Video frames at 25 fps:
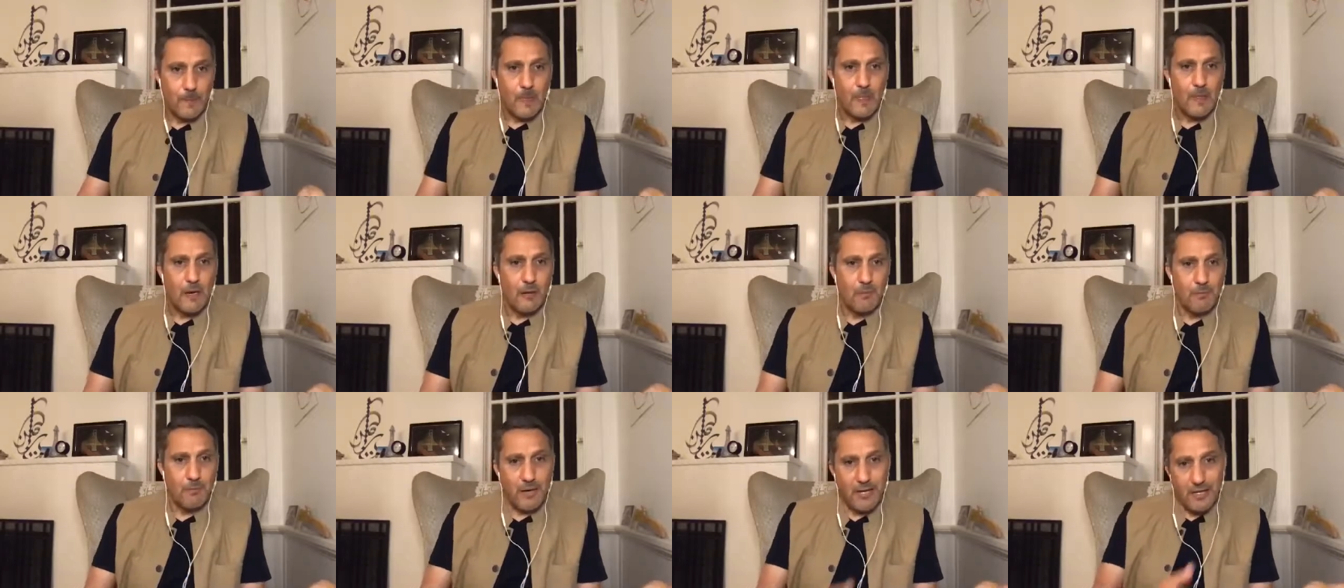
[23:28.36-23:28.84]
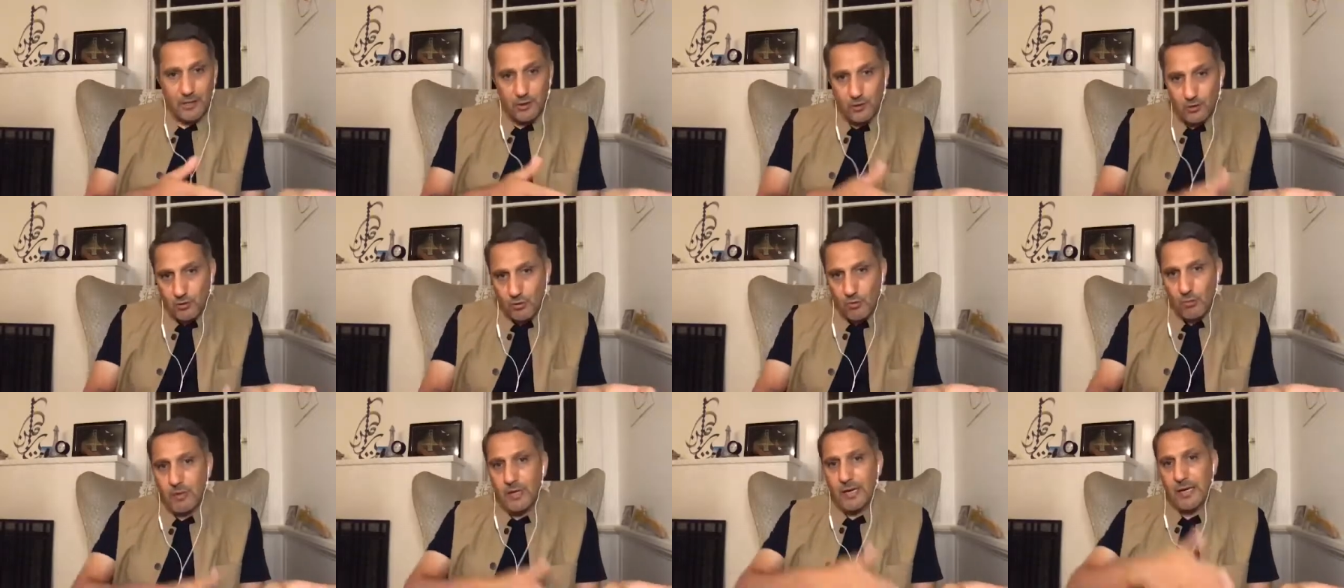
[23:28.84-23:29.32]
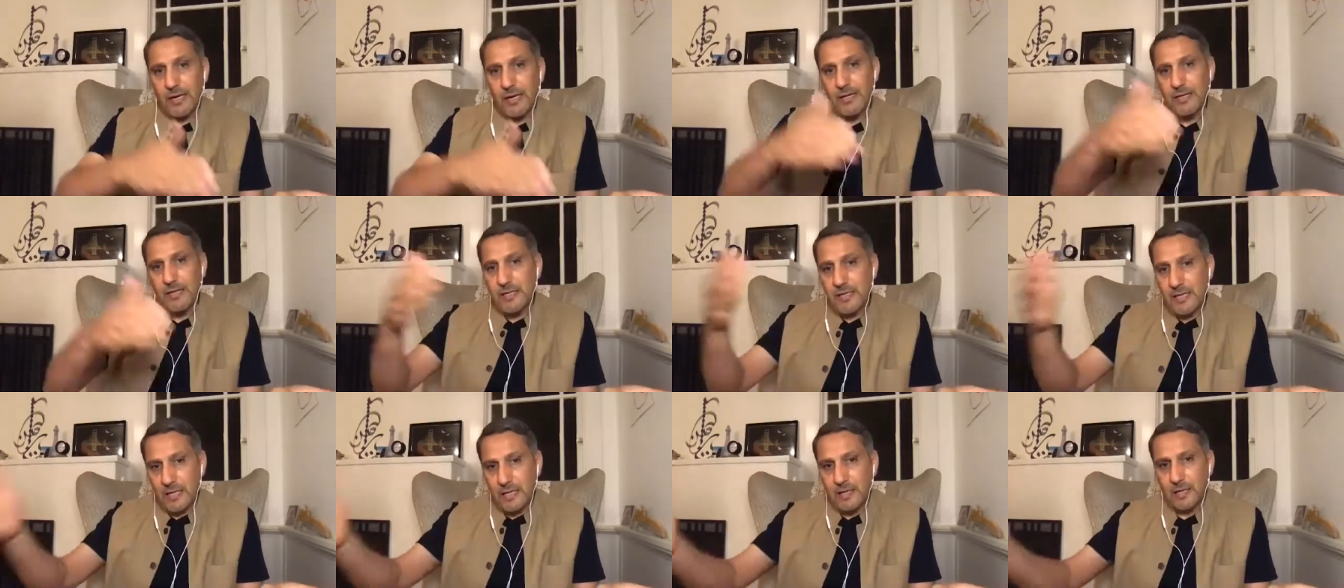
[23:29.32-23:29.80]
But it took
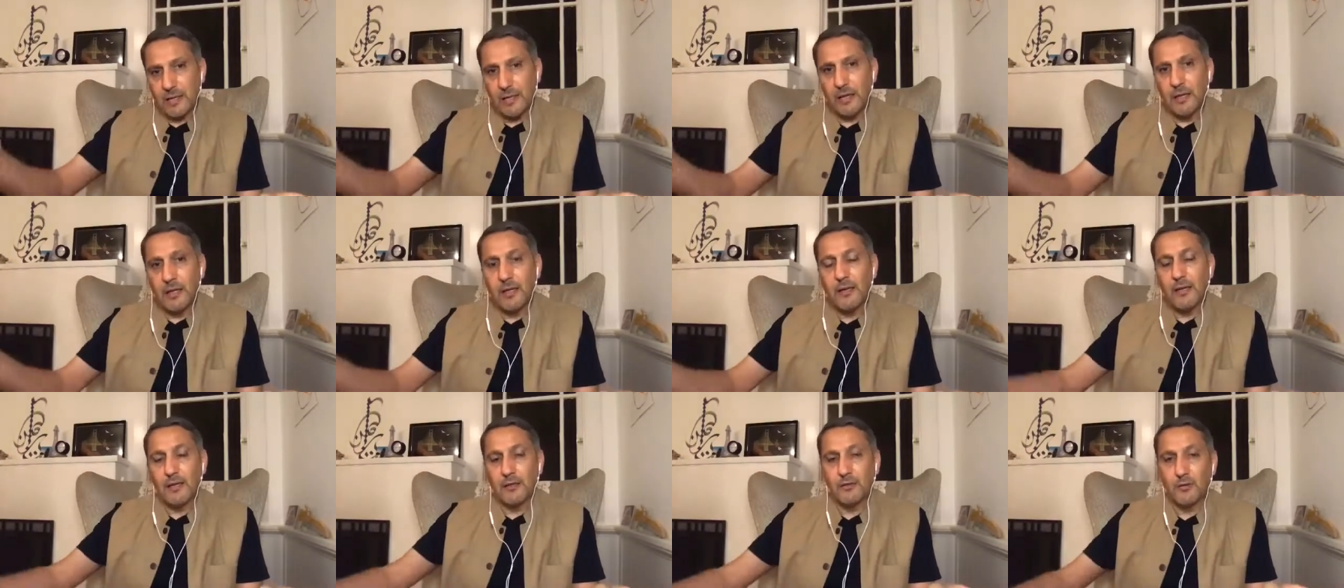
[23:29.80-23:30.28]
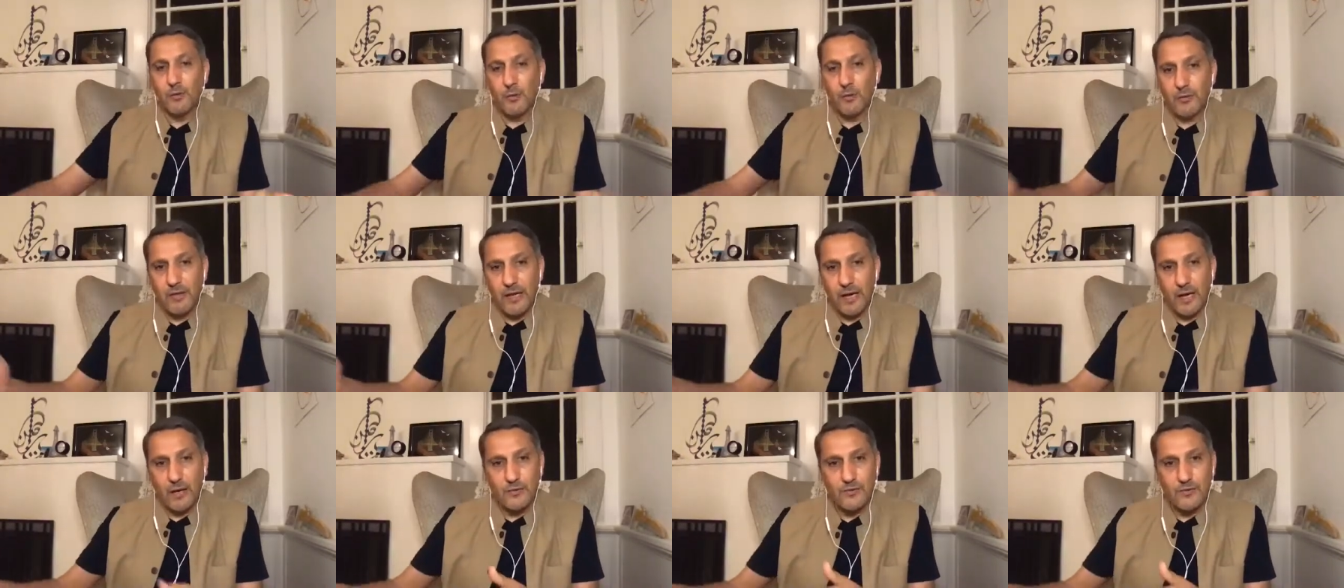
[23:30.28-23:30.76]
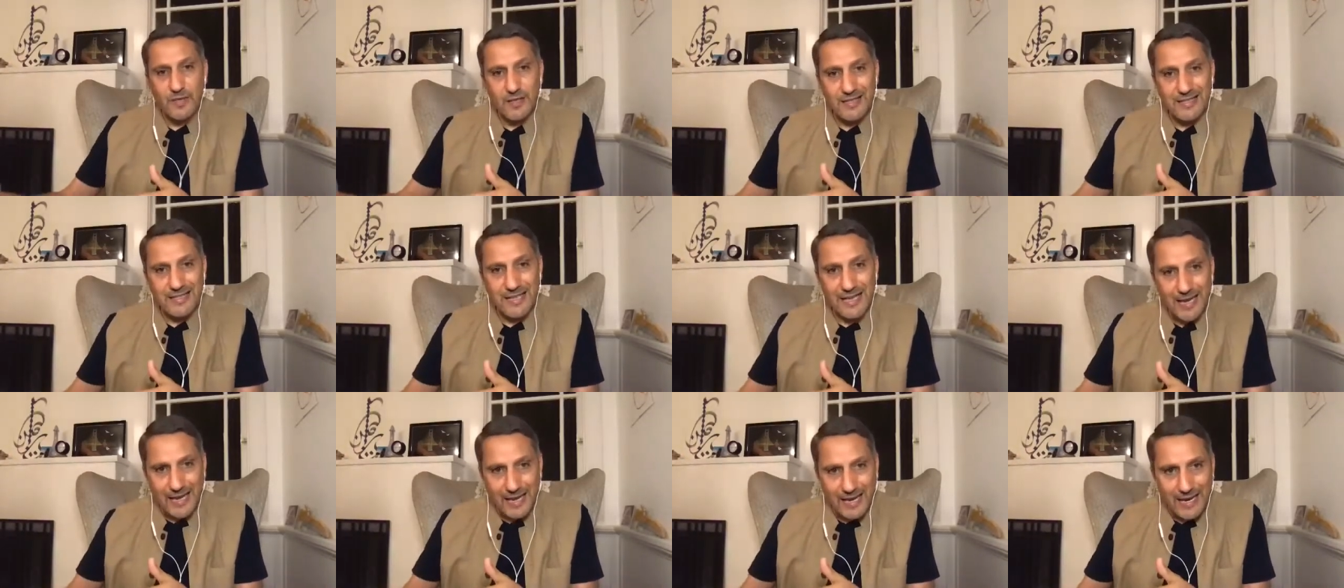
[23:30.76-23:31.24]
until the
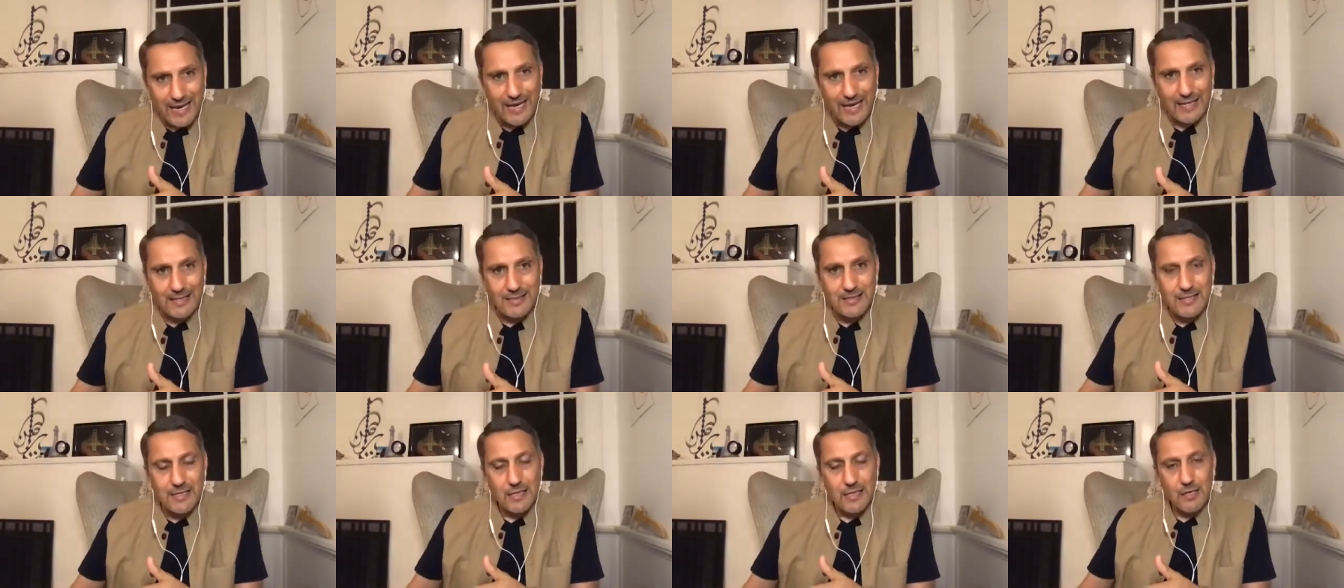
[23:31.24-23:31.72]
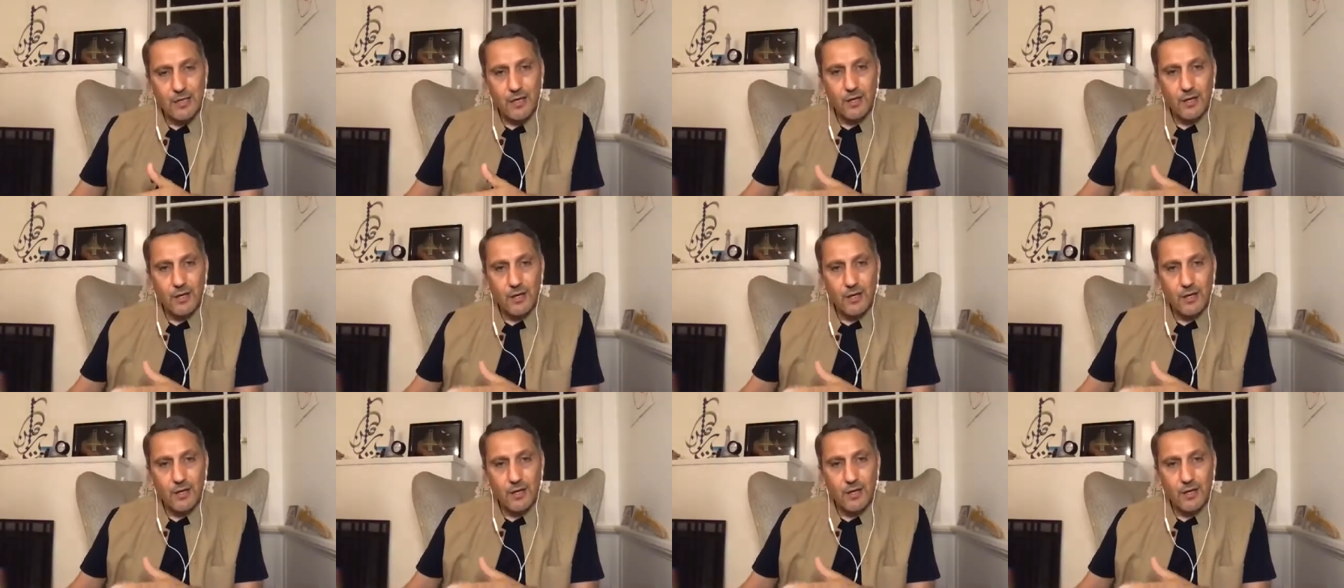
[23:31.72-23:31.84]
2008